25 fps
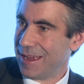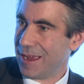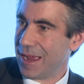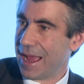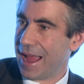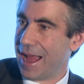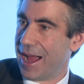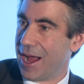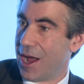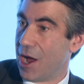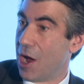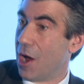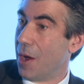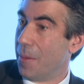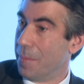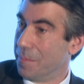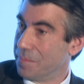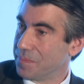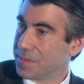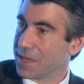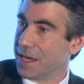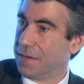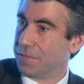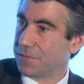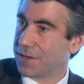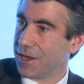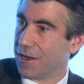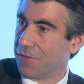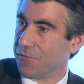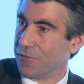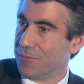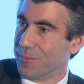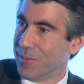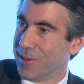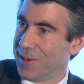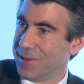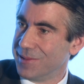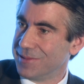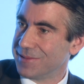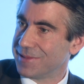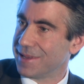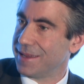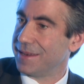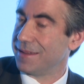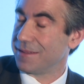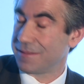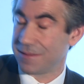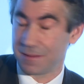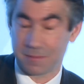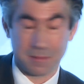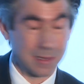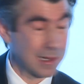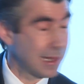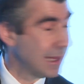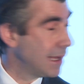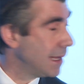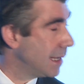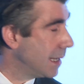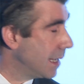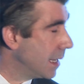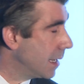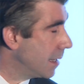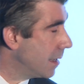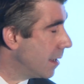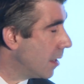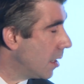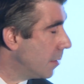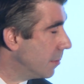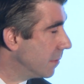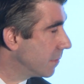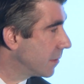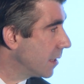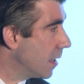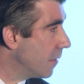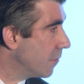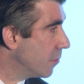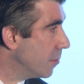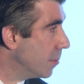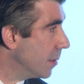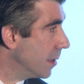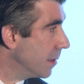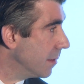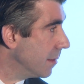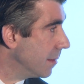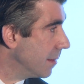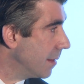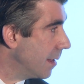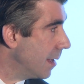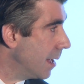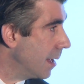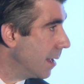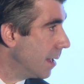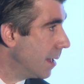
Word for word: arm of government, and it's a, clearly an arm of government that